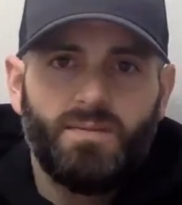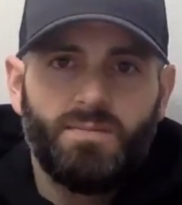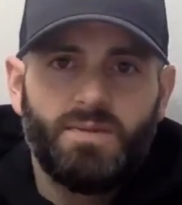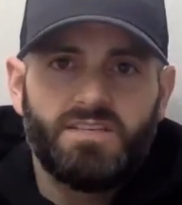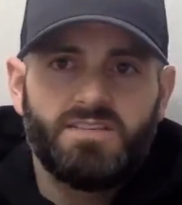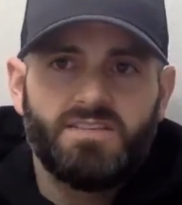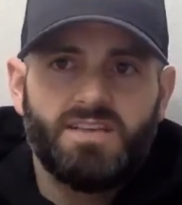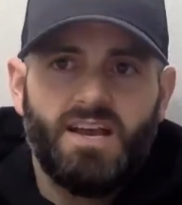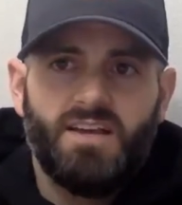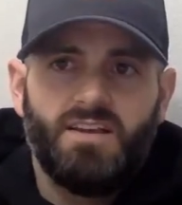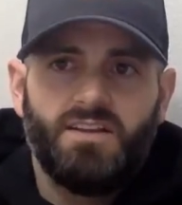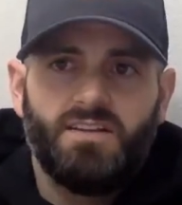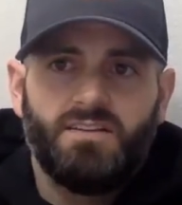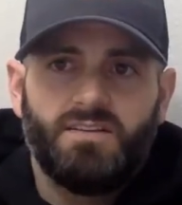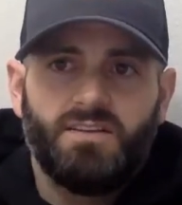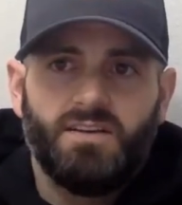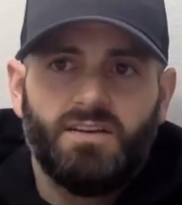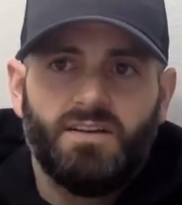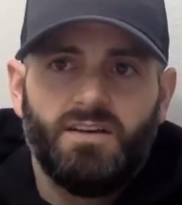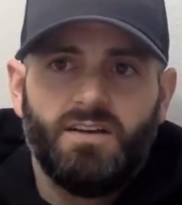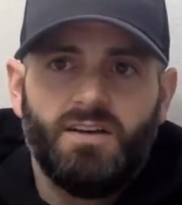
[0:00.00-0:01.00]
I'm excited
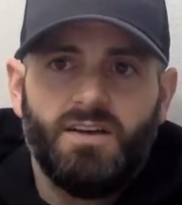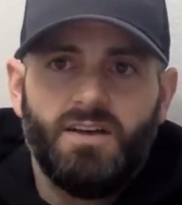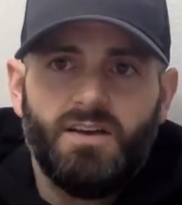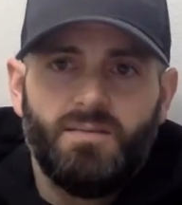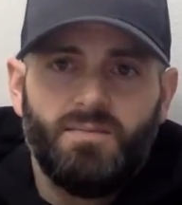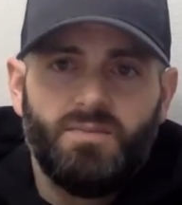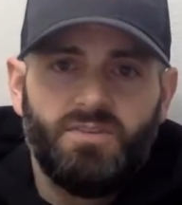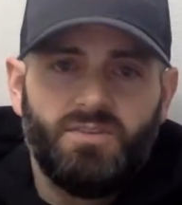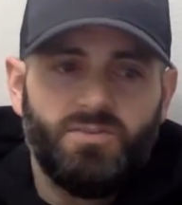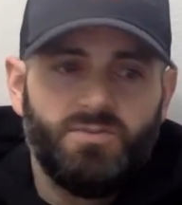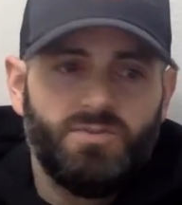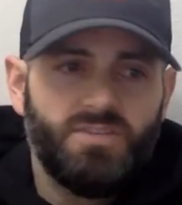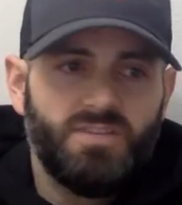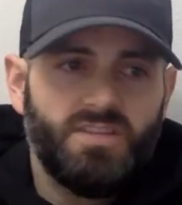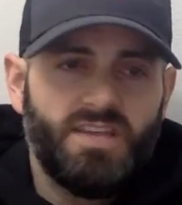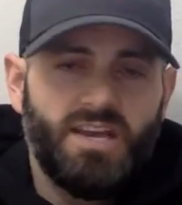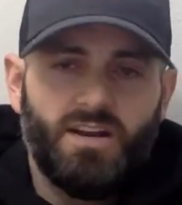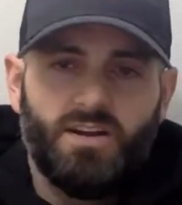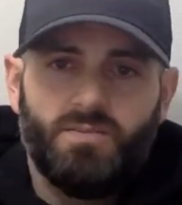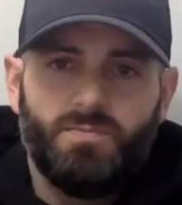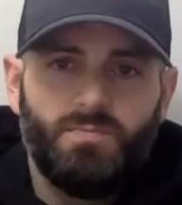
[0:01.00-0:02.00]
to be using
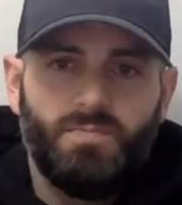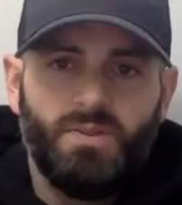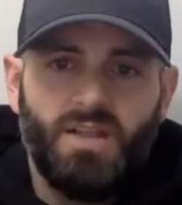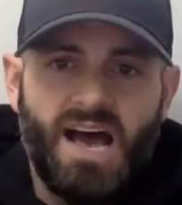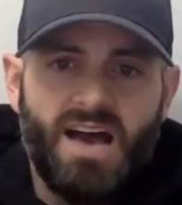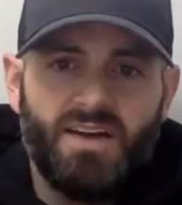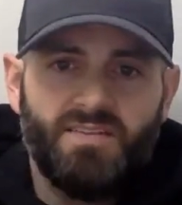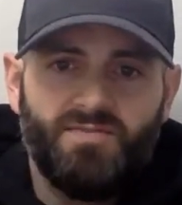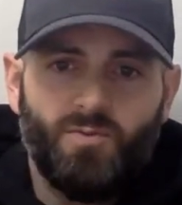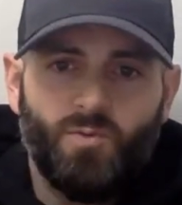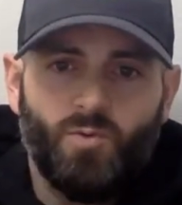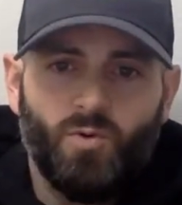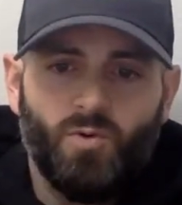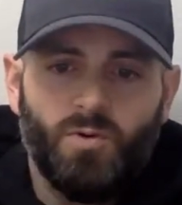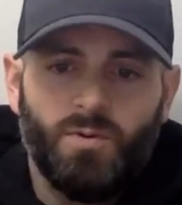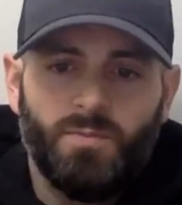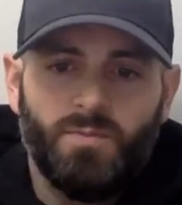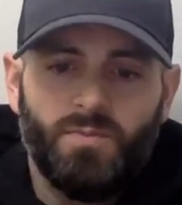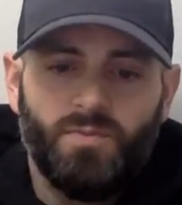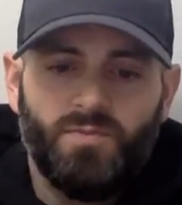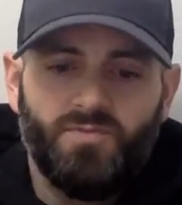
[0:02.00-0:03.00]
their
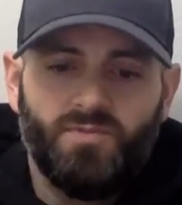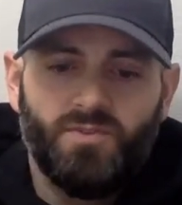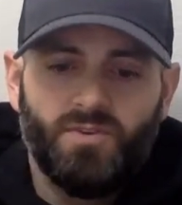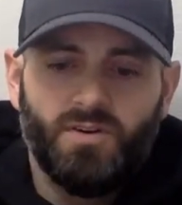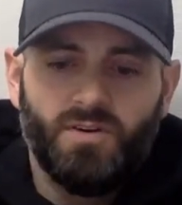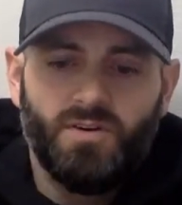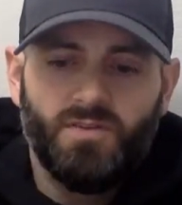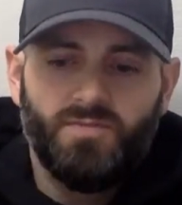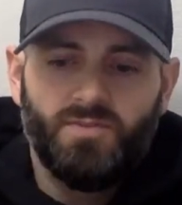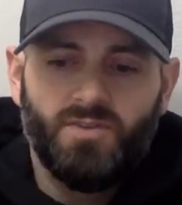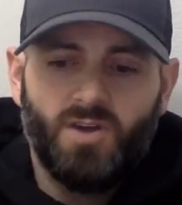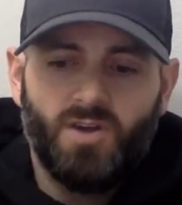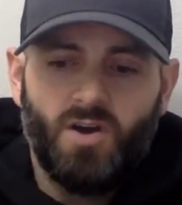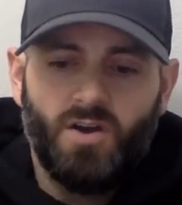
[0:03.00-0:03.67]
platform for